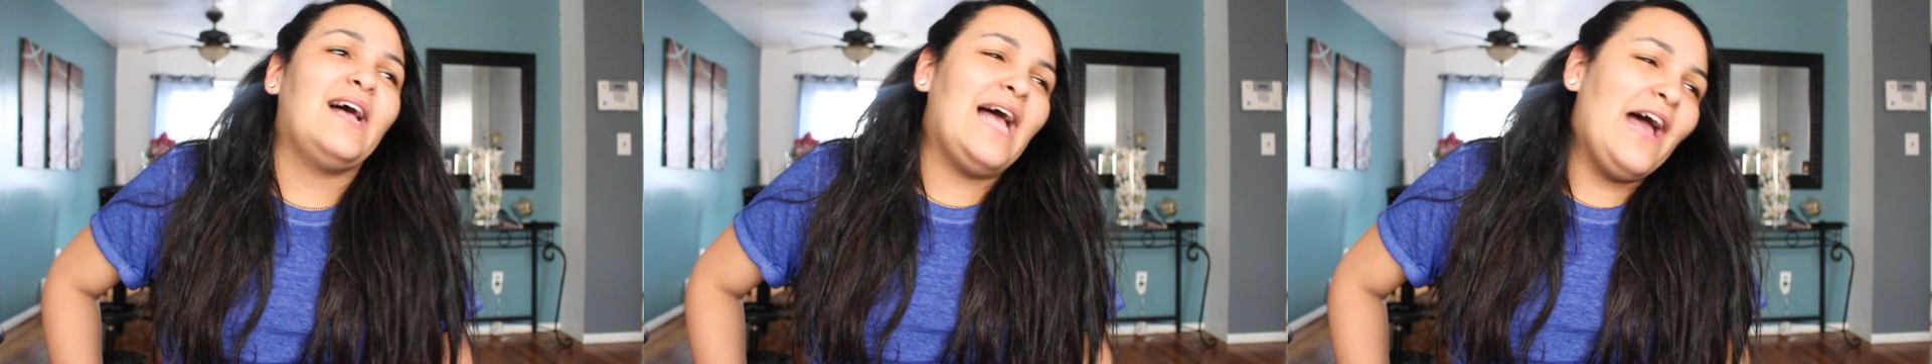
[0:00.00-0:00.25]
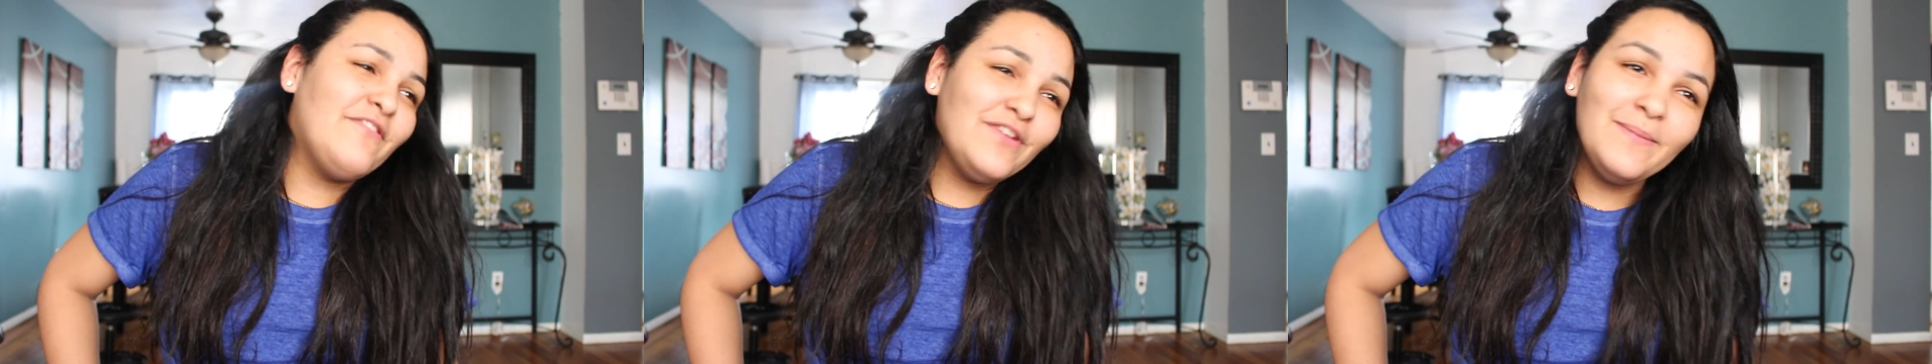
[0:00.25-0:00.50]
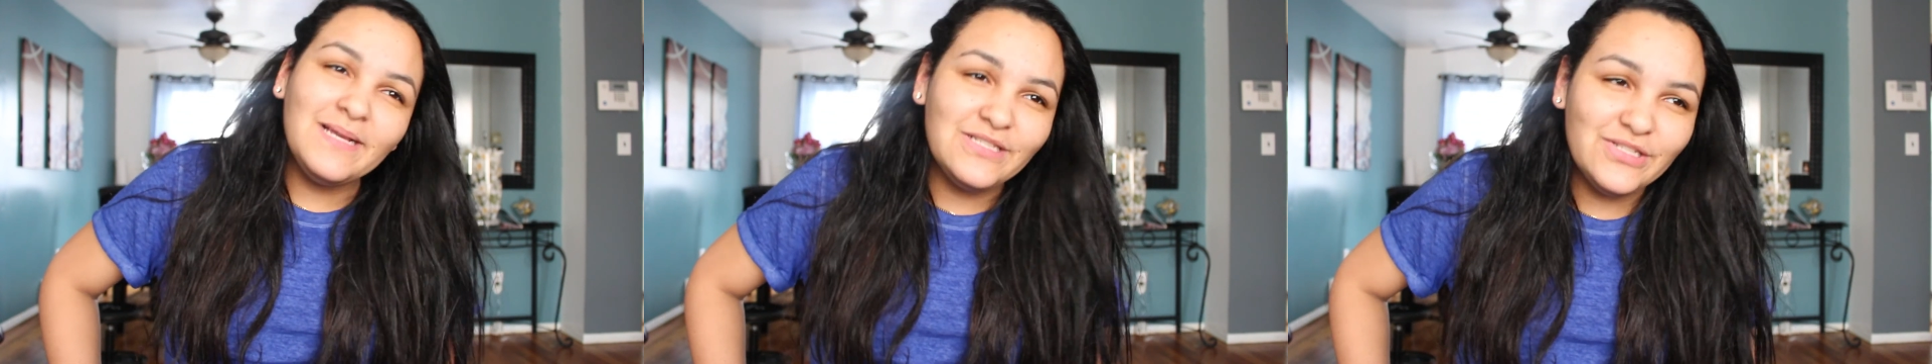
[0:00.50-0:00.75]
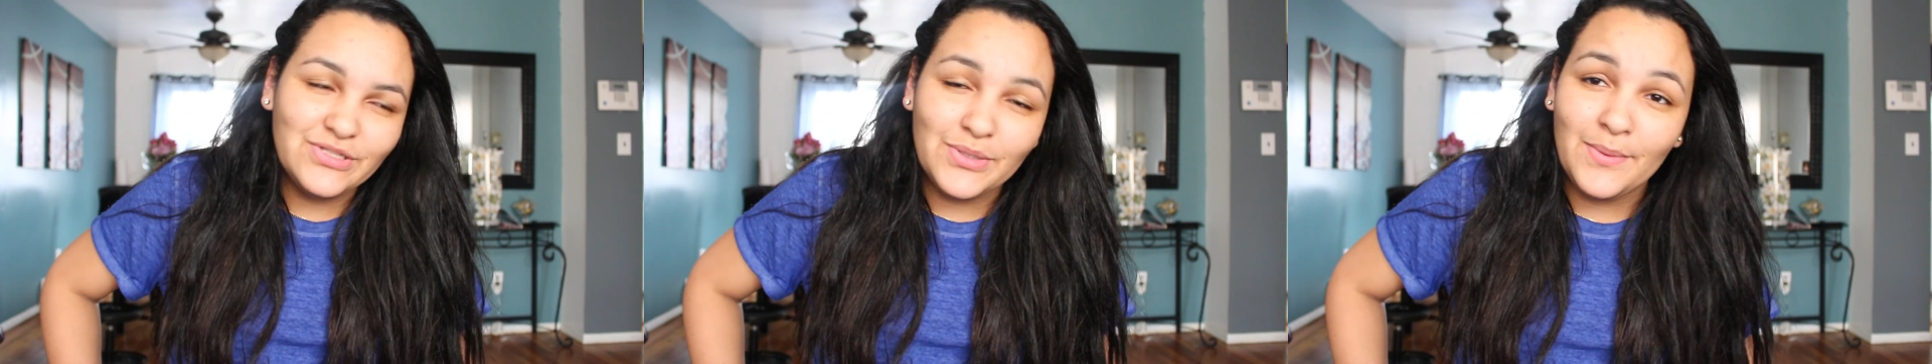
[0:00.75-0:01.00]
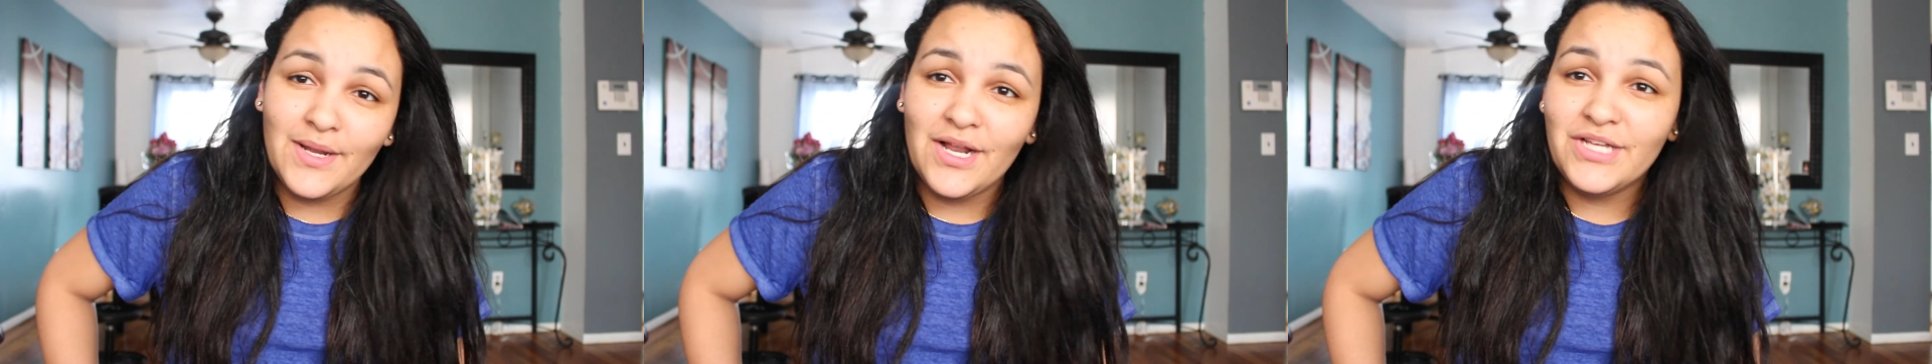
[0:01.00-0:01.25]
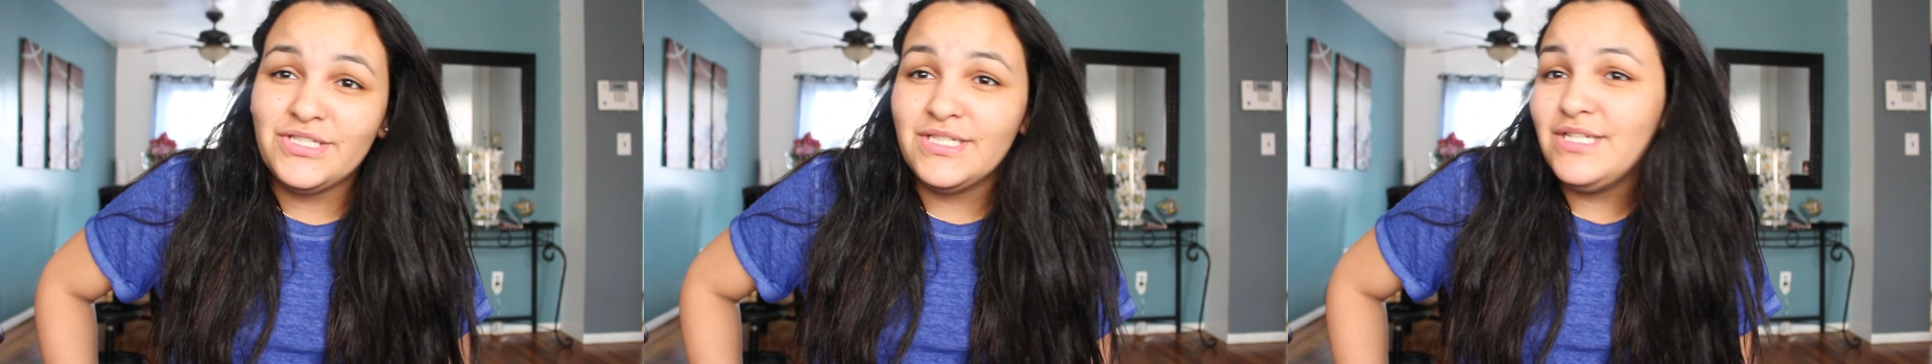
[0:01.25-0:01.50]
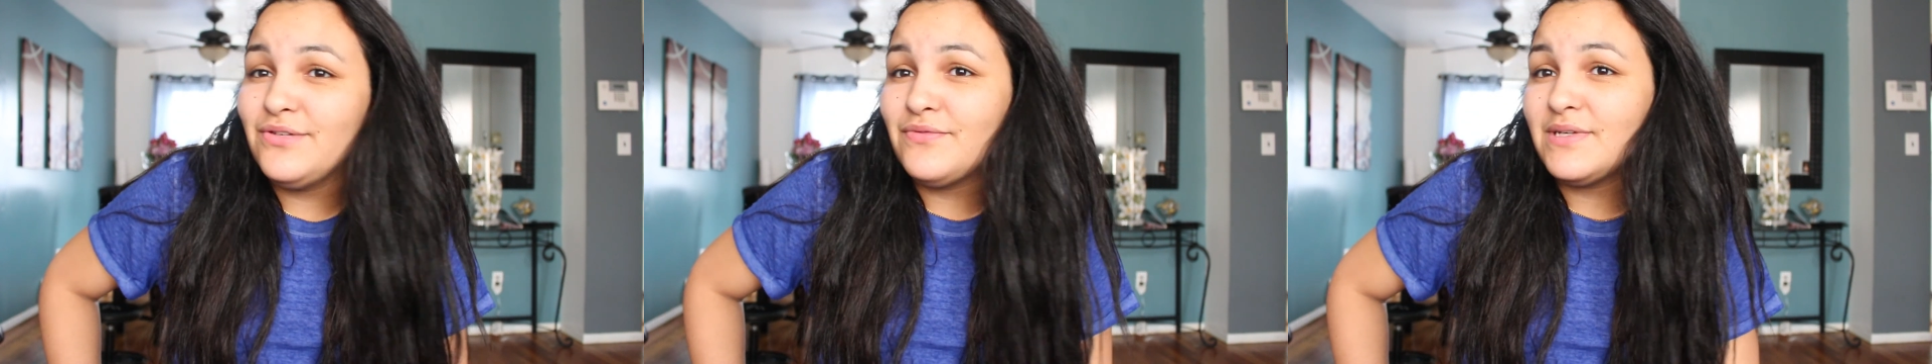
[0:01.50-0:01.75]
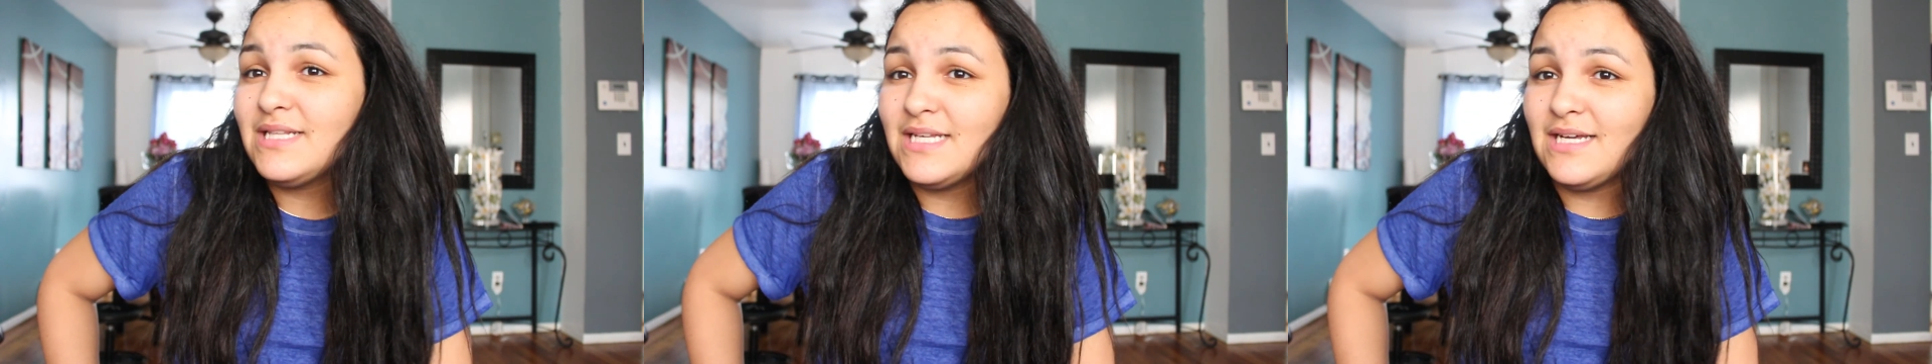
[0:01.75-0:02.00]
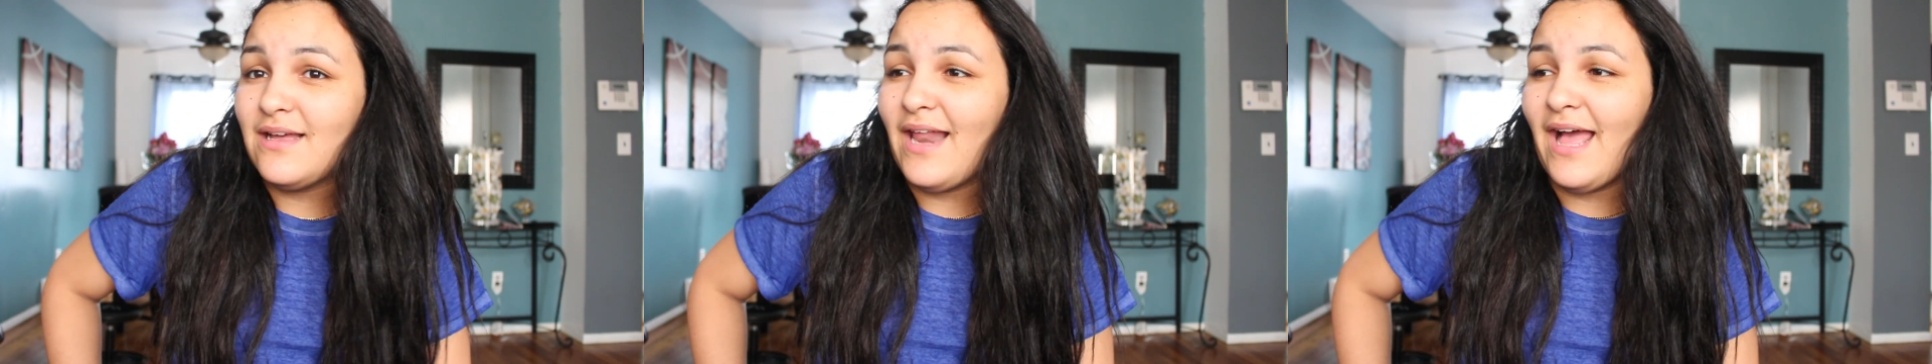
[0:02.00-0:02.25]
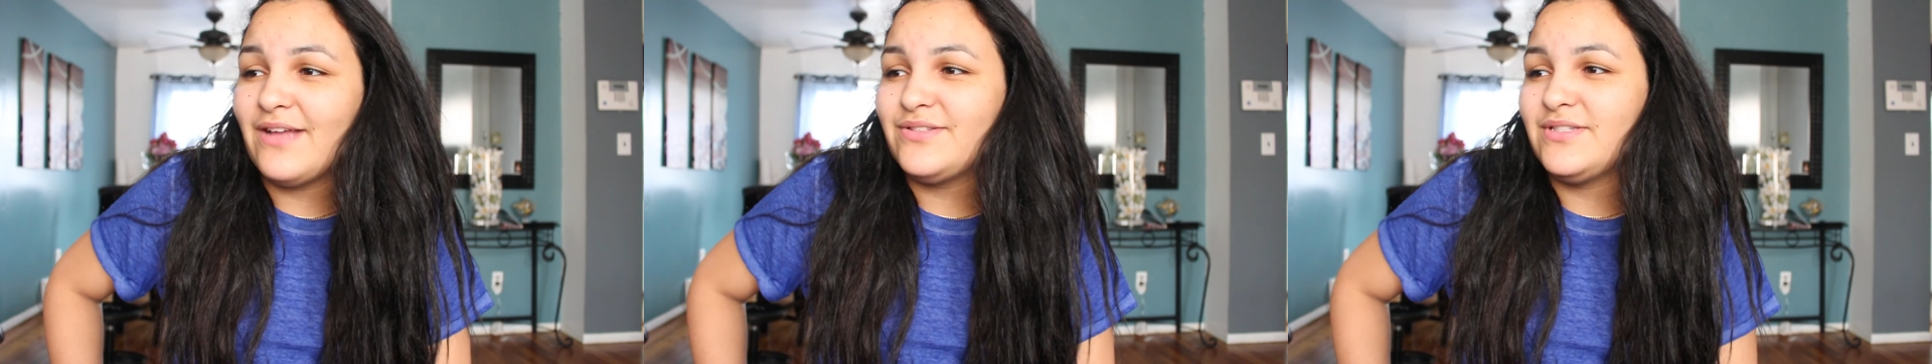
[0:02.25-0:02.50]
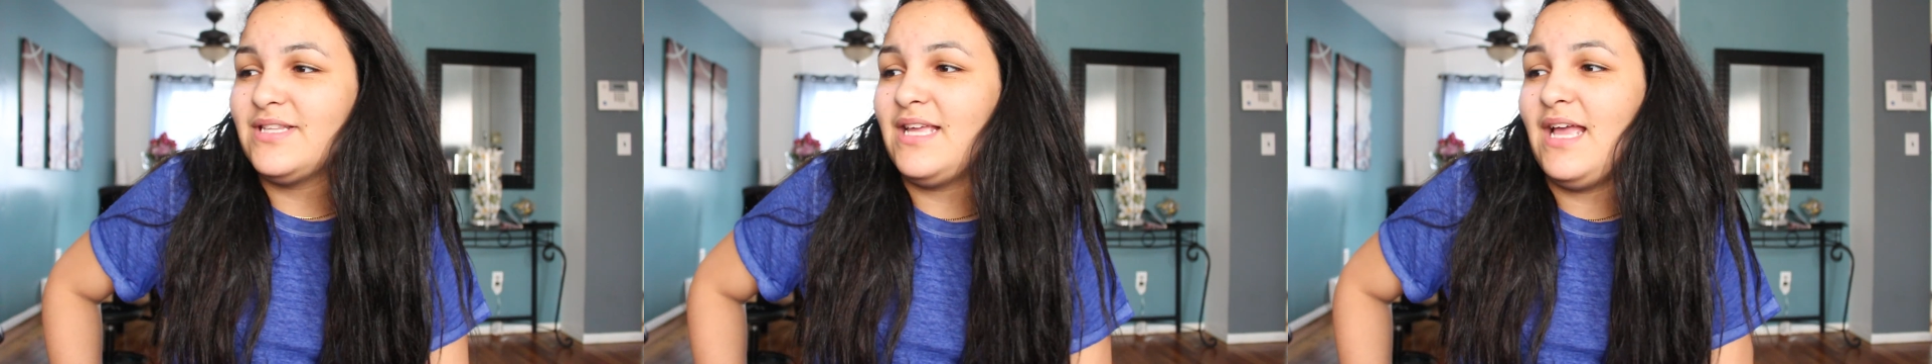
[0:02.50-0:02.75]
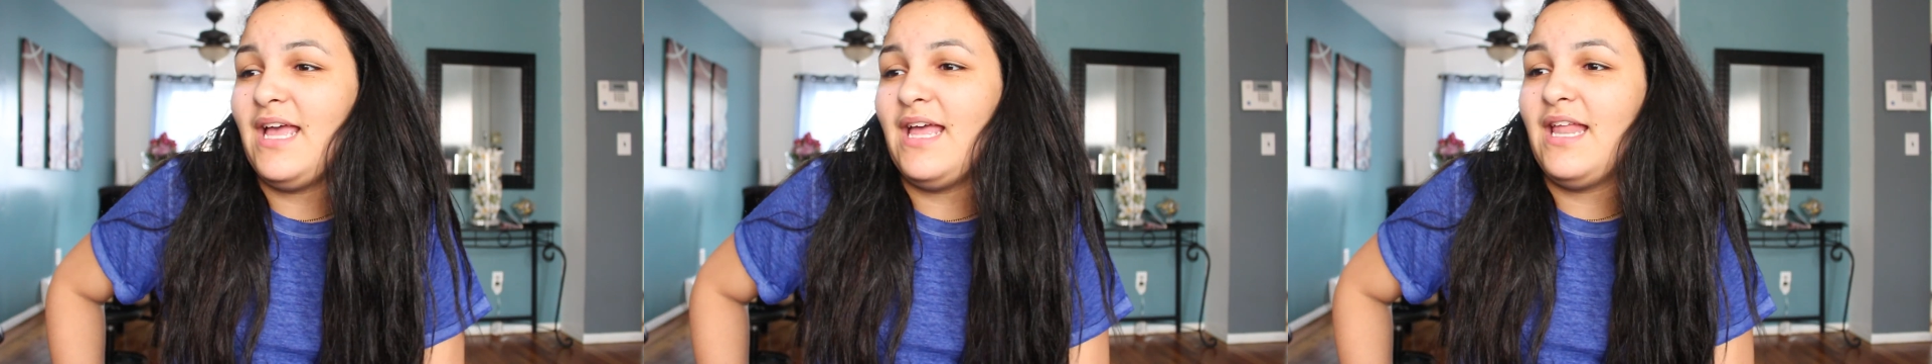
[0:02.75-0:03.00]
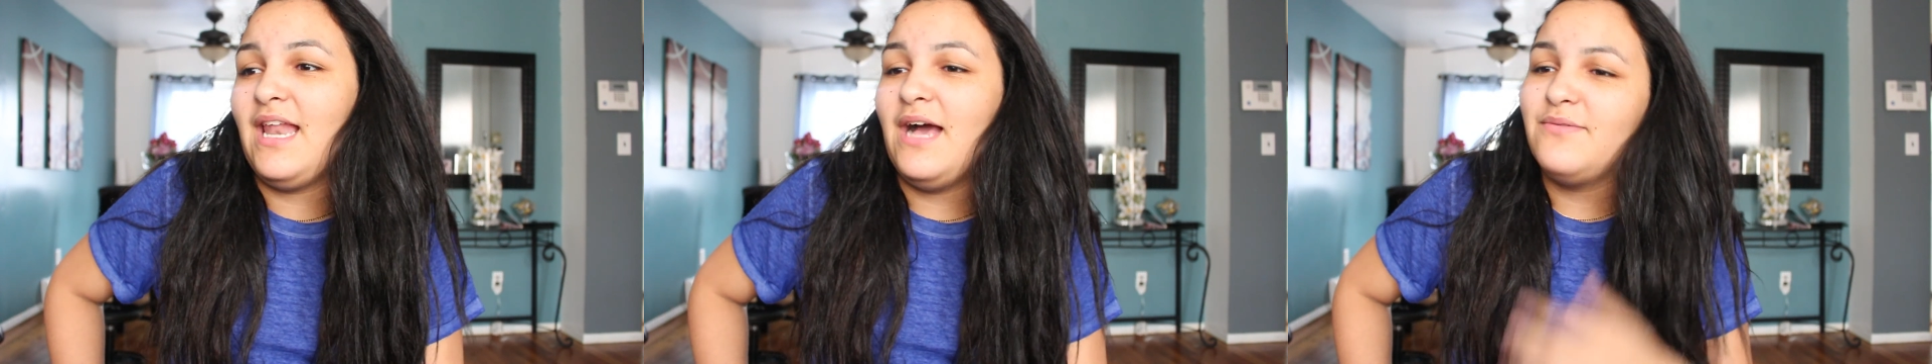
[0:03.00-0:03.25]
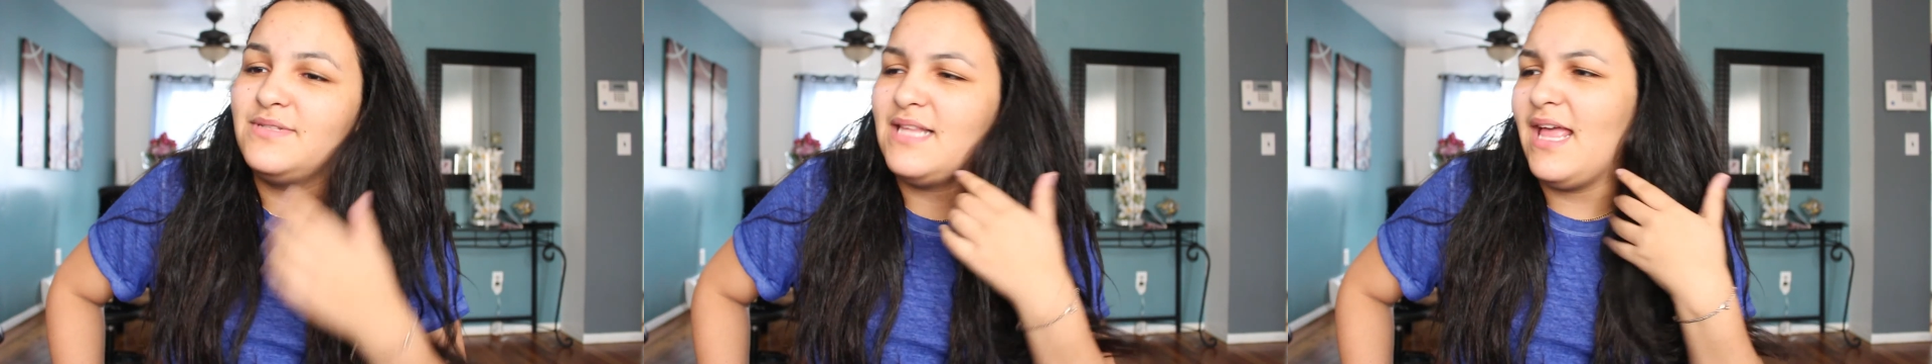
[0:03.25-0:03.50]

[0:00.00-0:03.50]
after my sister went out, she did really good actually, and I was